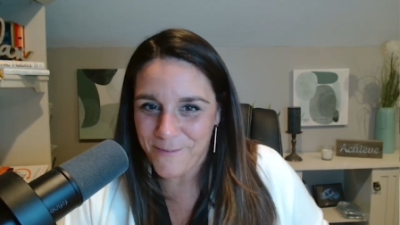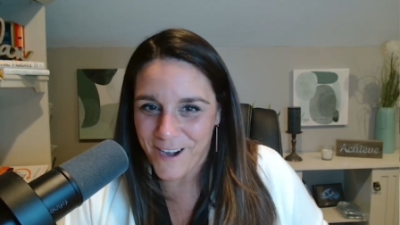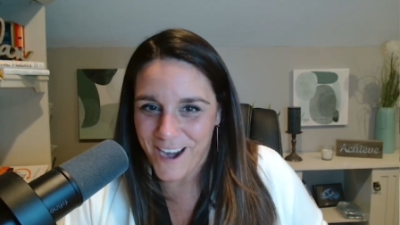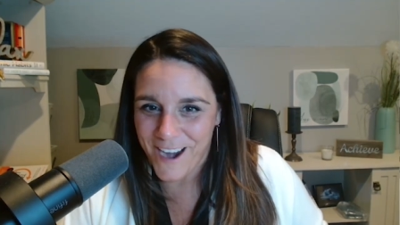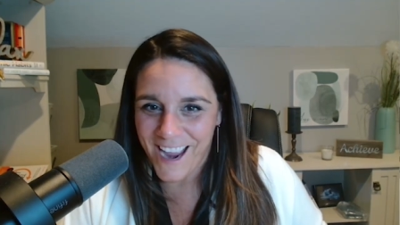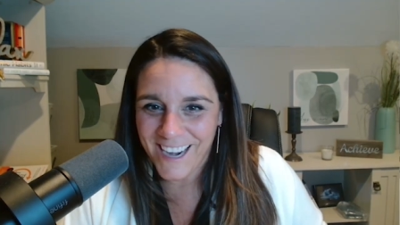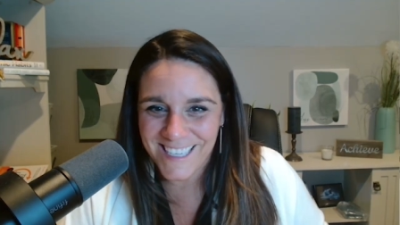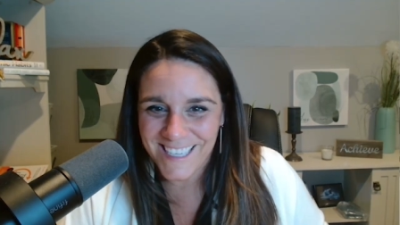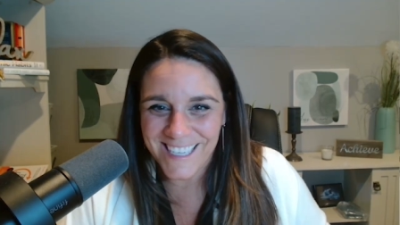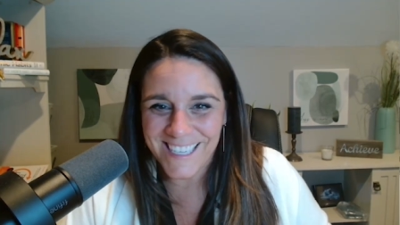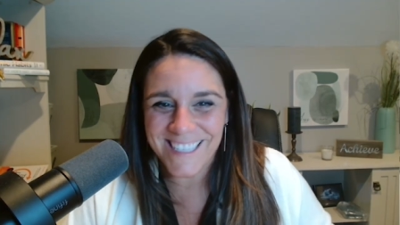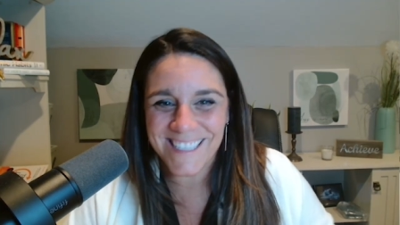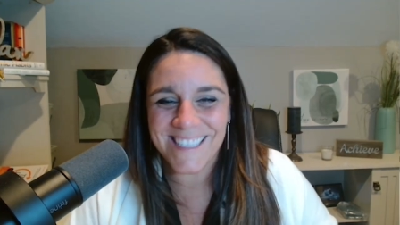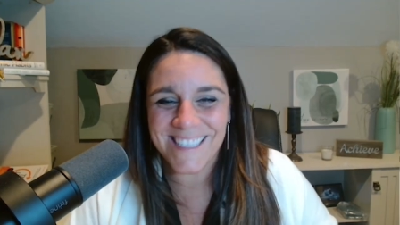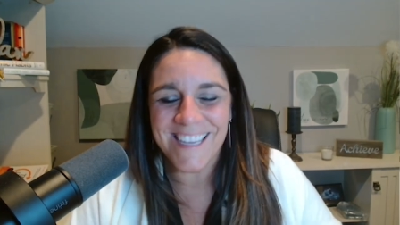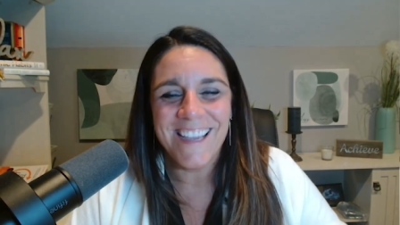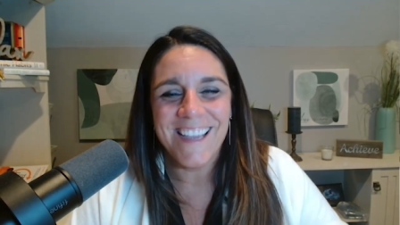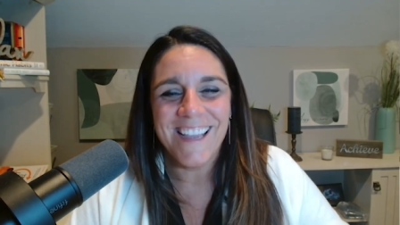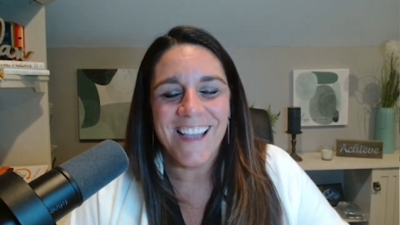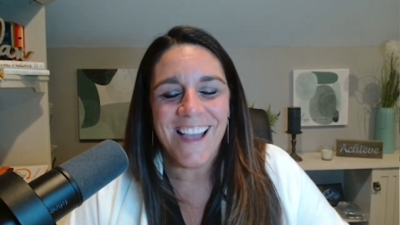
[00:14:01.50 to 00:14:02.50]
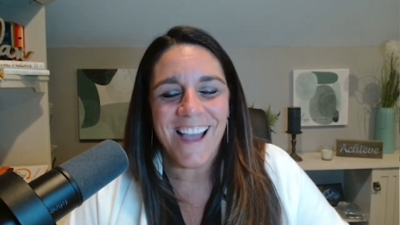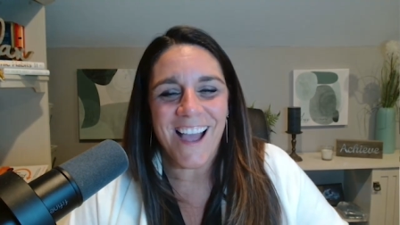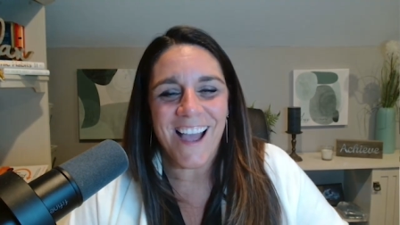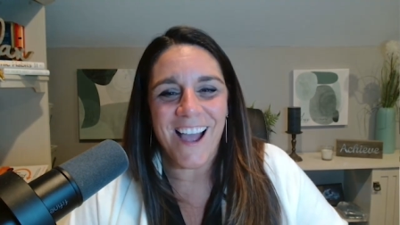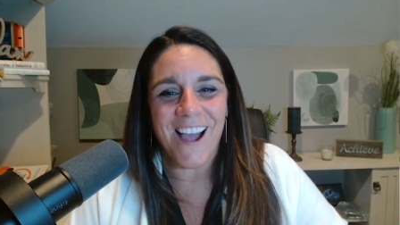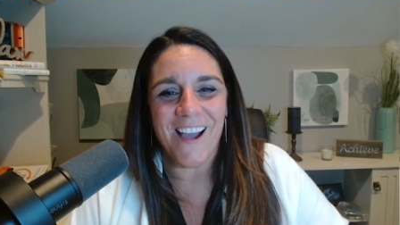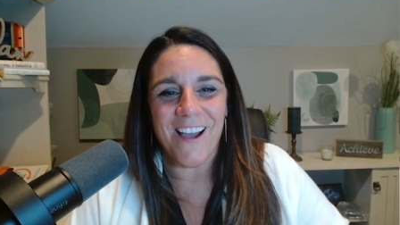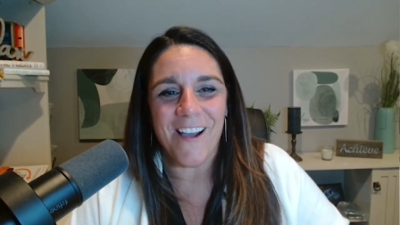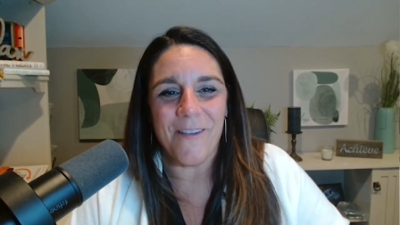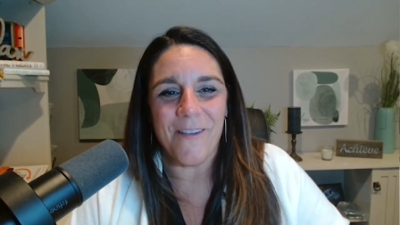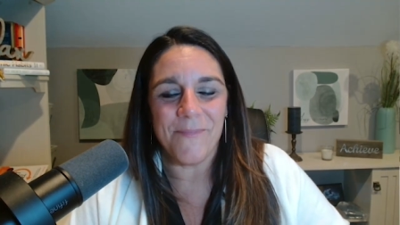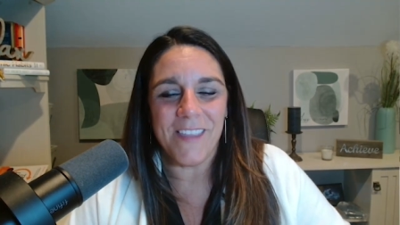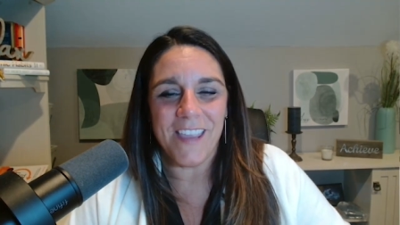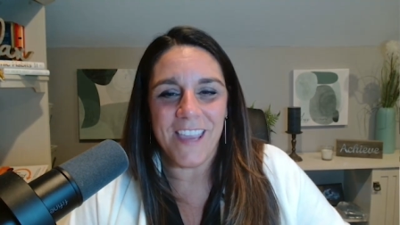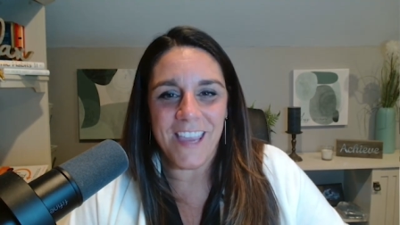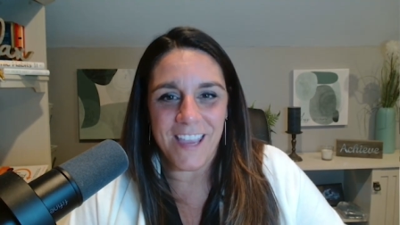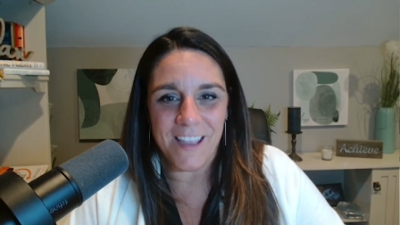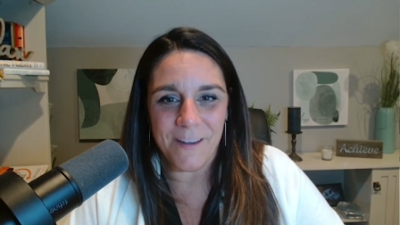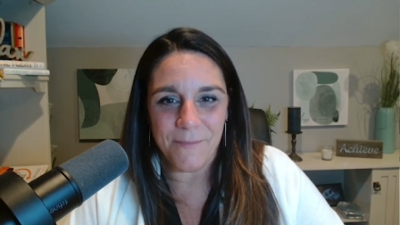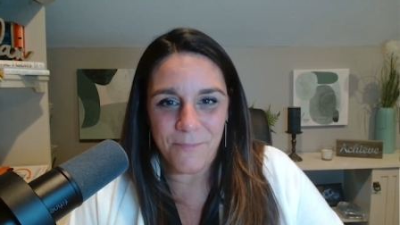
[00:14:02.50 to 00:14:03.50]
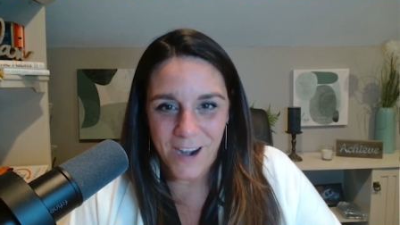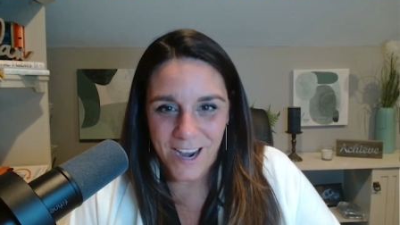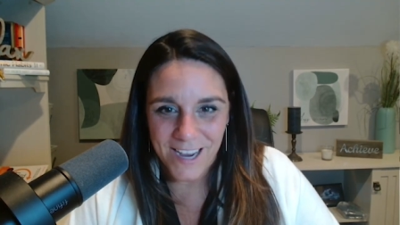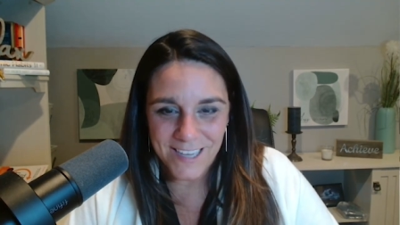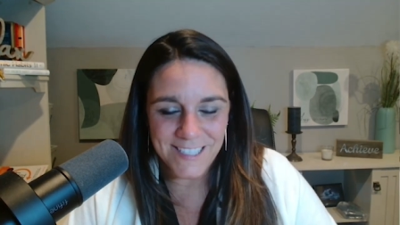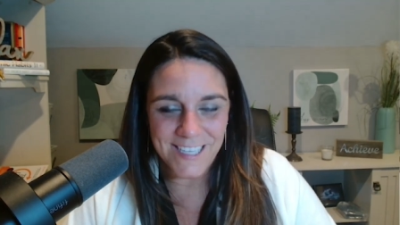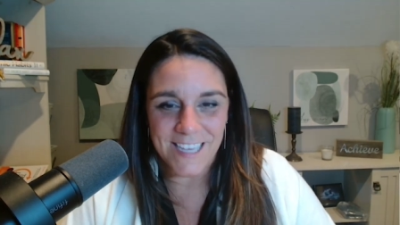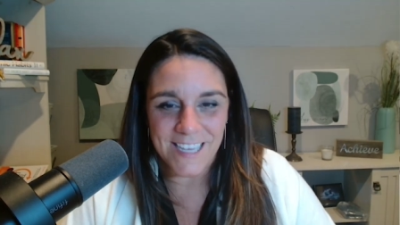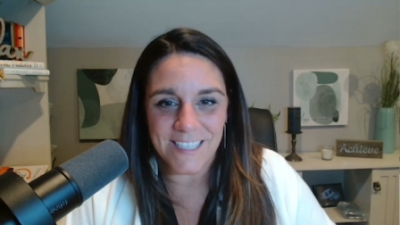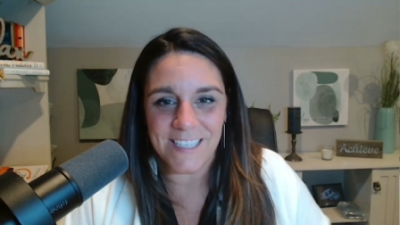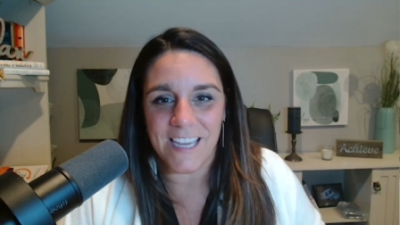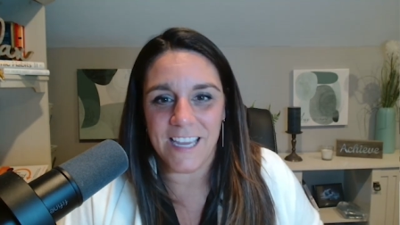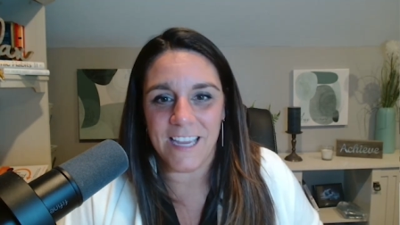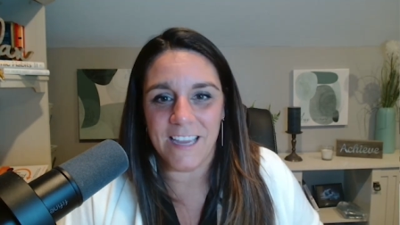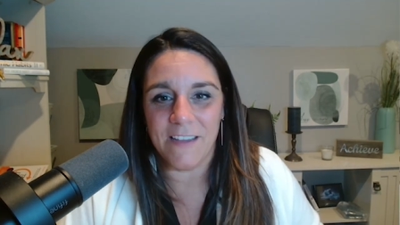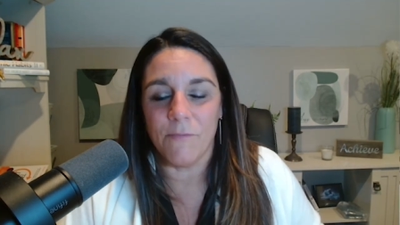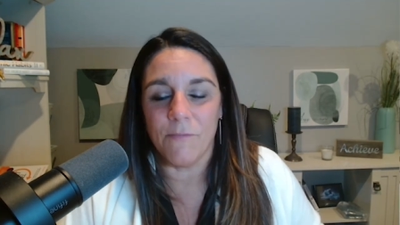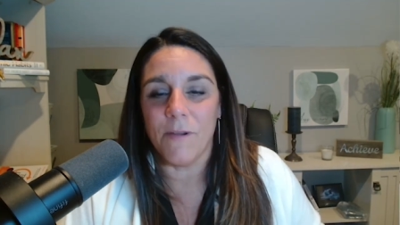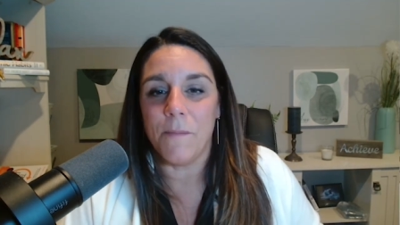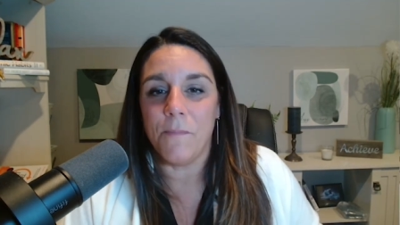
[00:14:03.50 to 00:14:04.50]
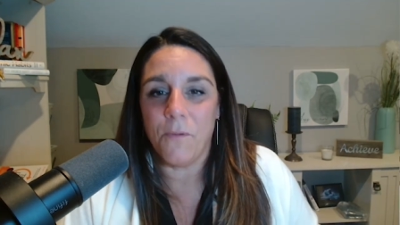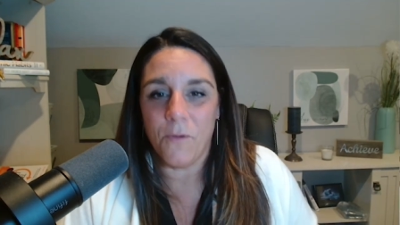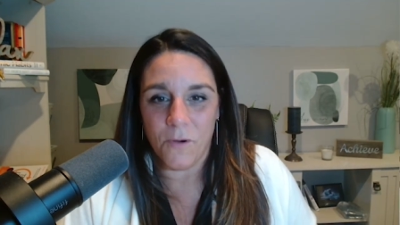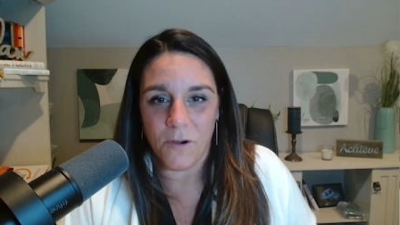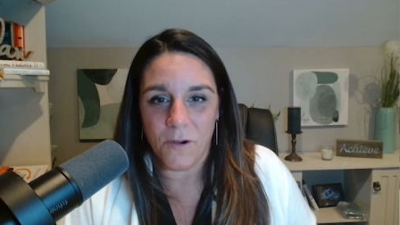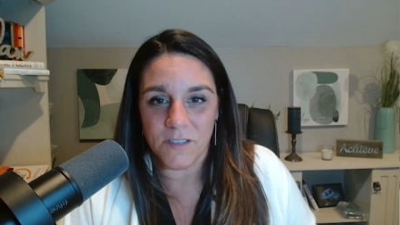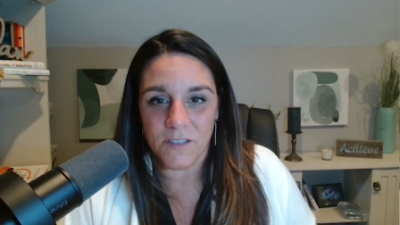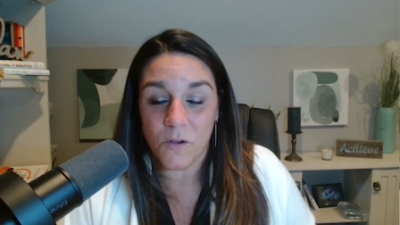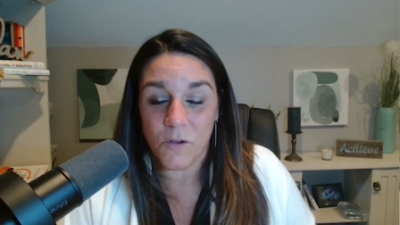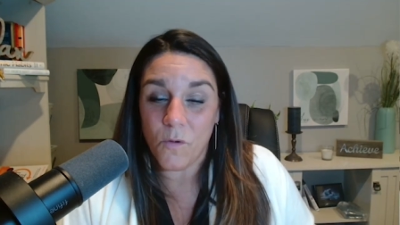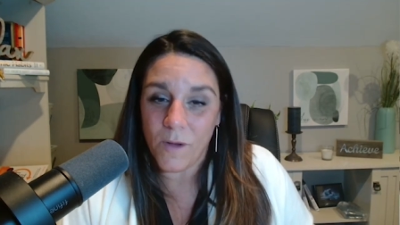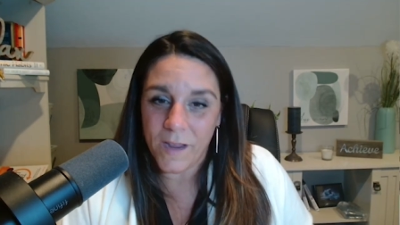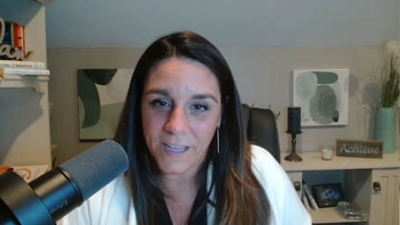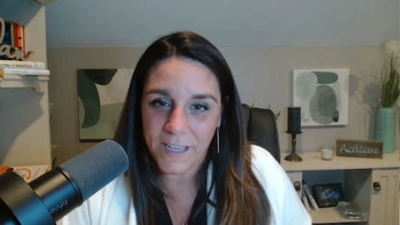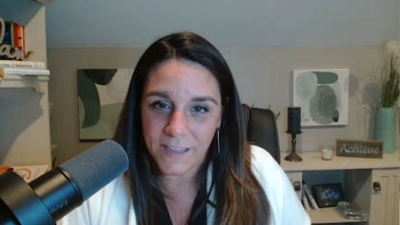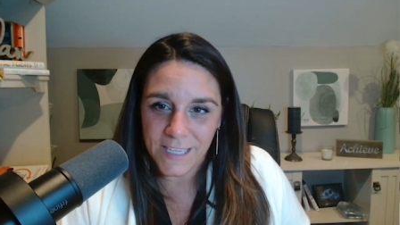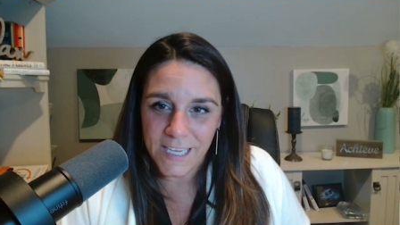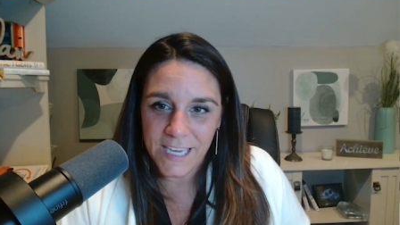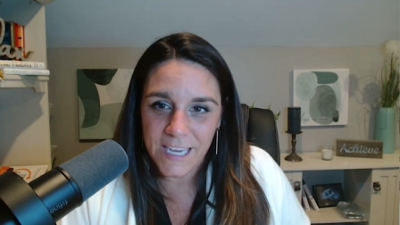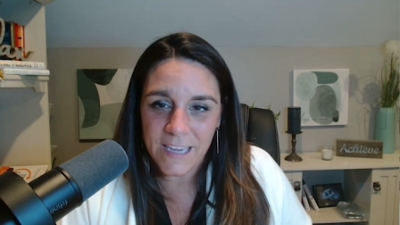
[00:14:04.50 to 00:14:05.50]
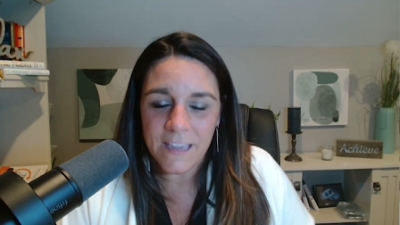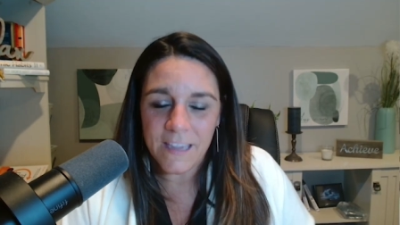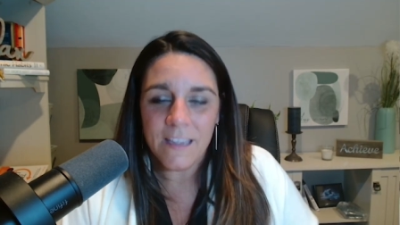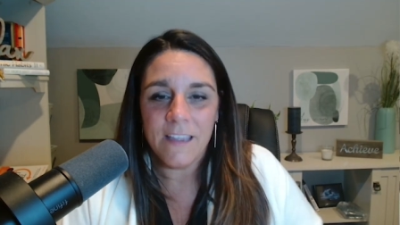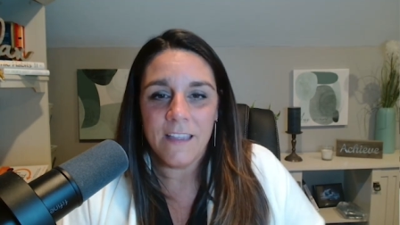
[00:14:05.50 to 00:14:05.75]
practice um, and processing reports quickly